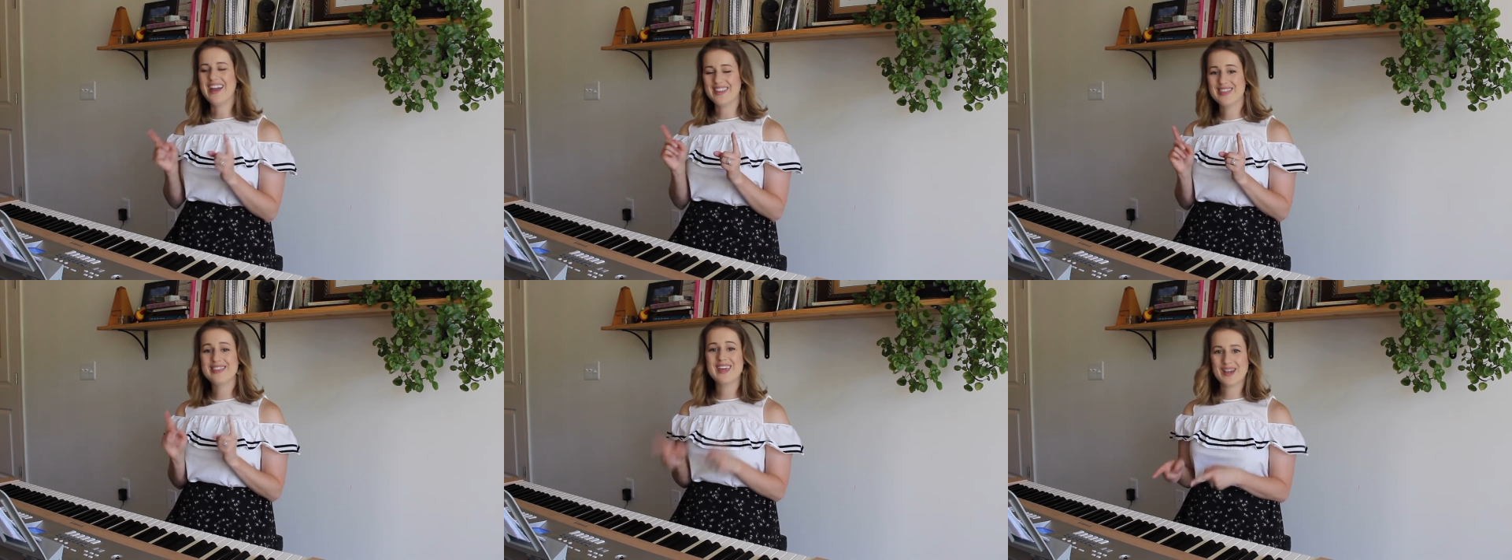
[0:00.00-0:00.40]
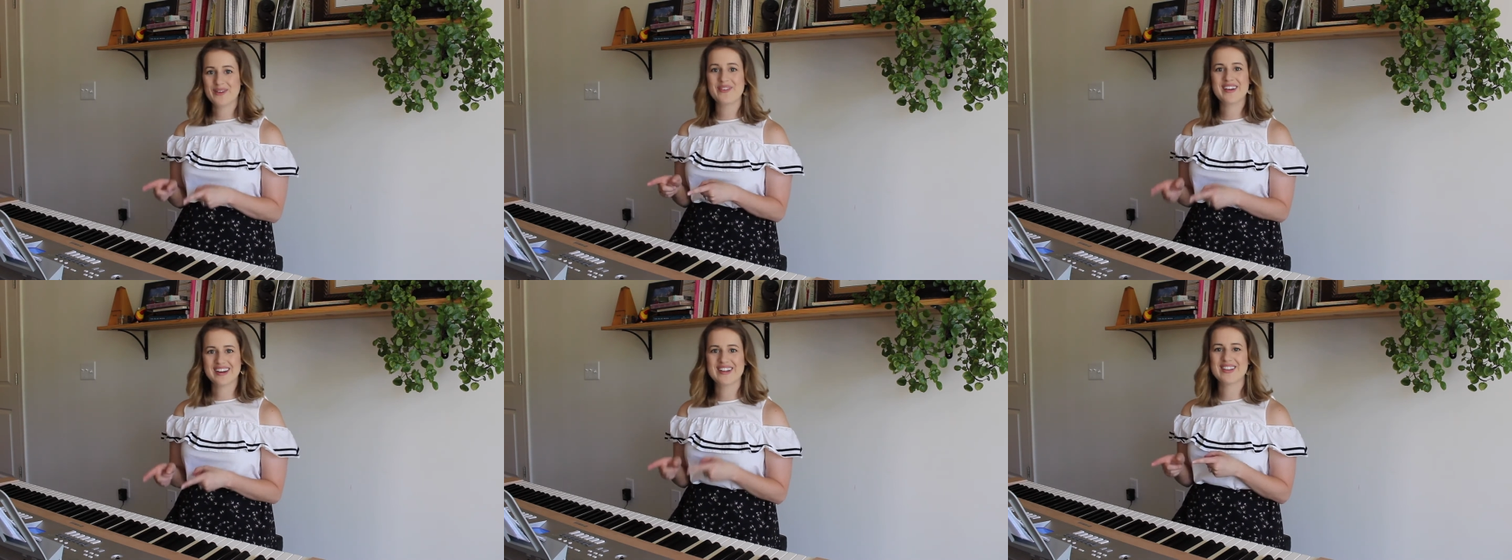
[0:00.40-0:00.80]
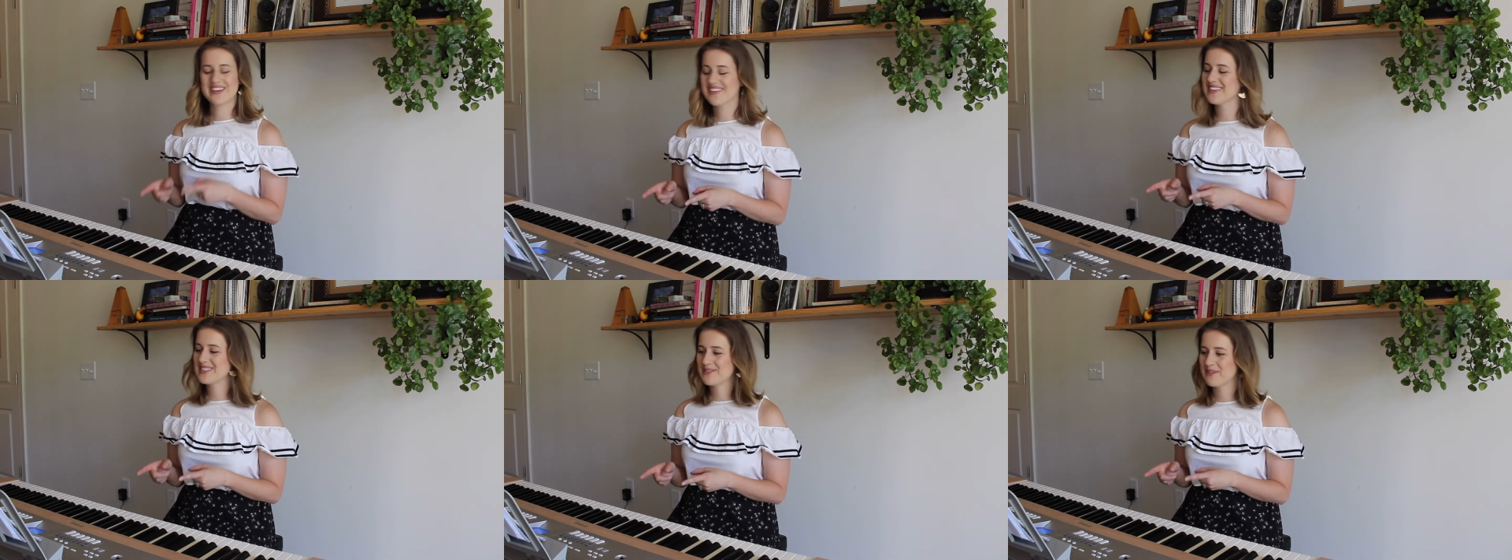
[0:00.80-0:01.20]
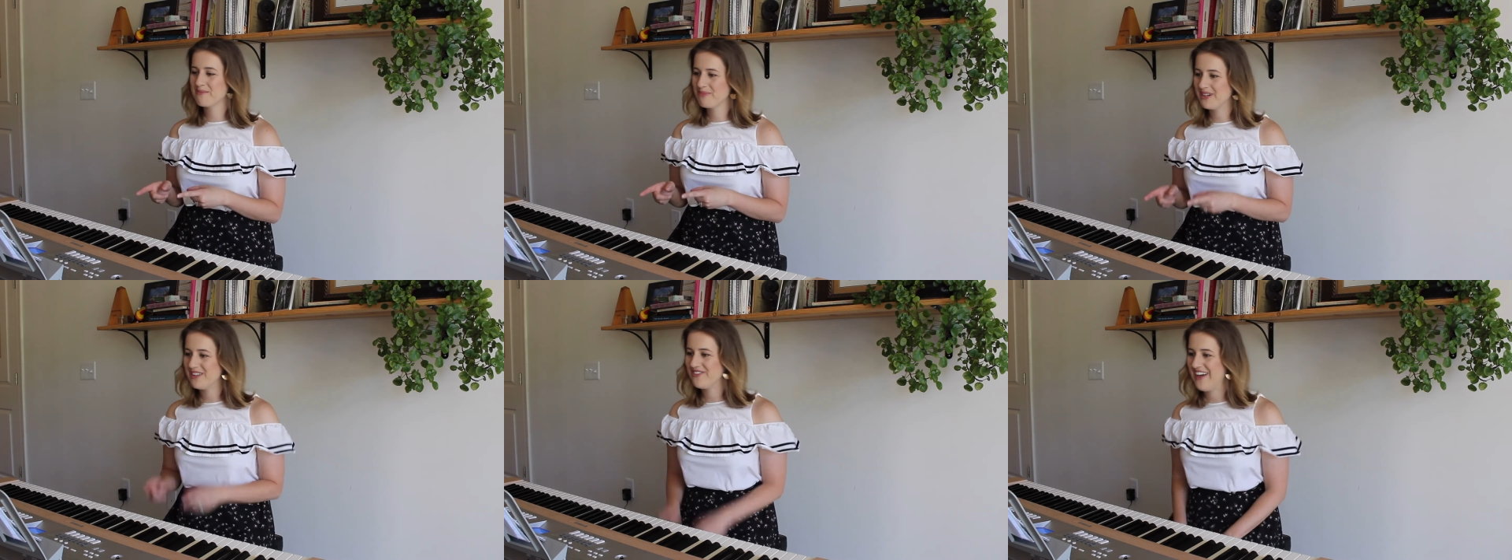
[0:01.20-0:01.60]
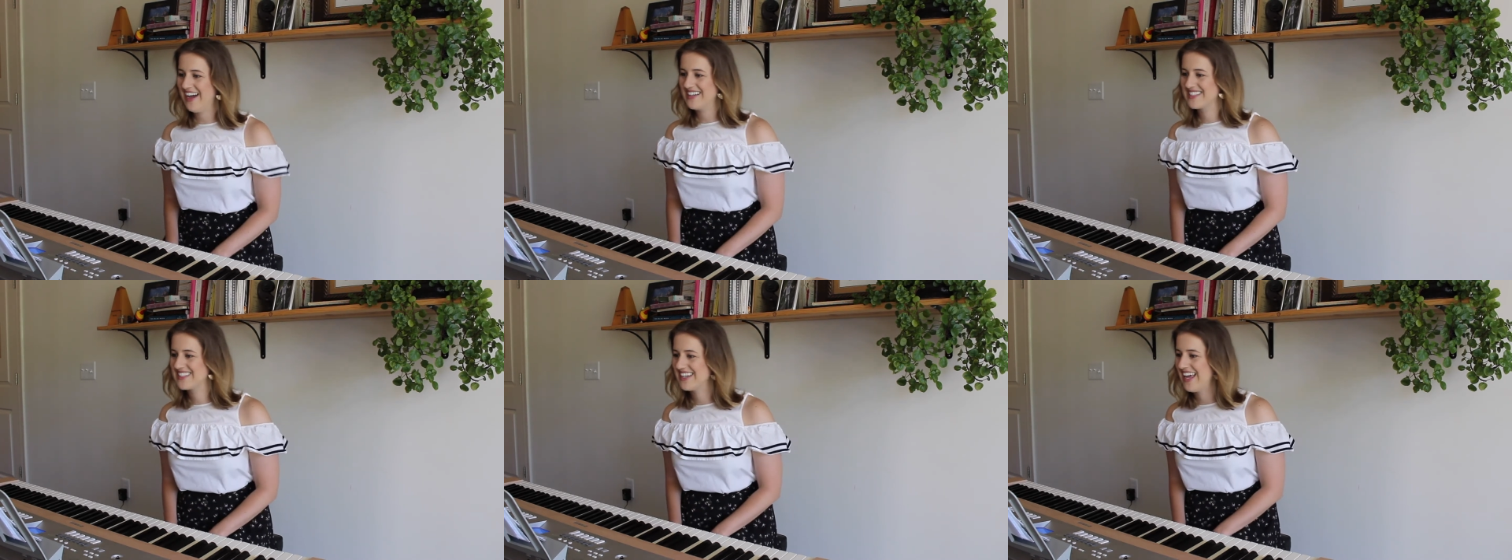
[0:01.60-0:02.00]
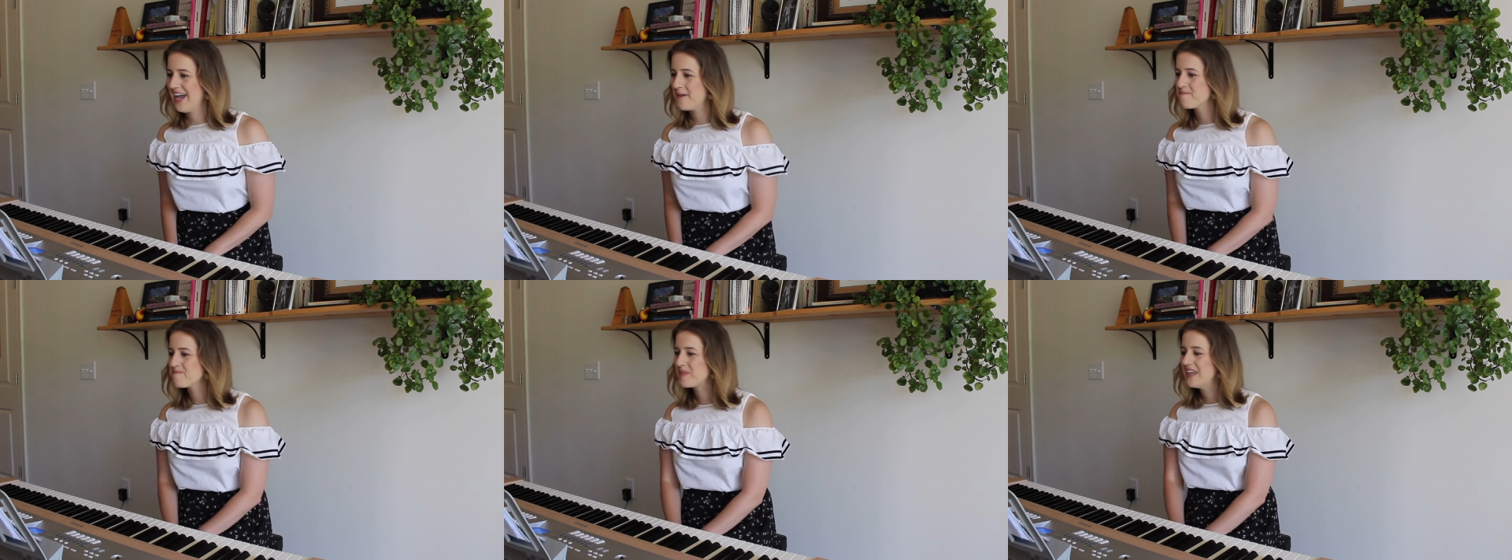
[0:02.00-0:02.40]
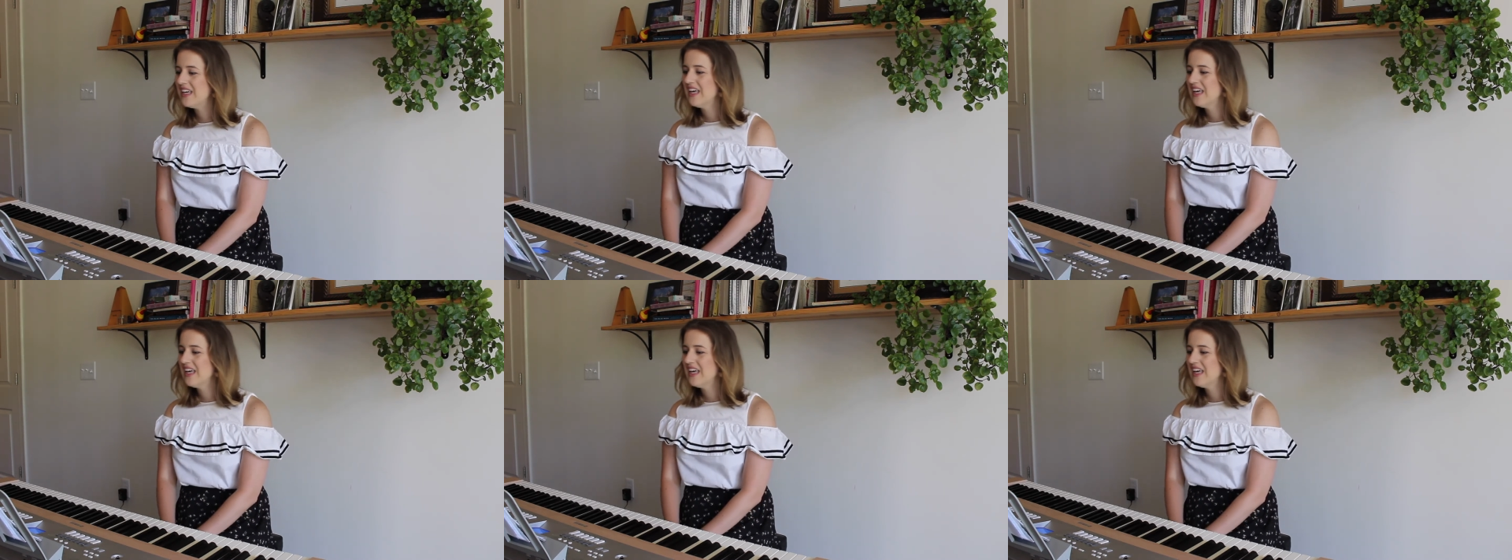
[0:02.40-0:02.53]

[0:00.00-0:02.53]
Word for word: I think we're gonna learn this one pretty fast today.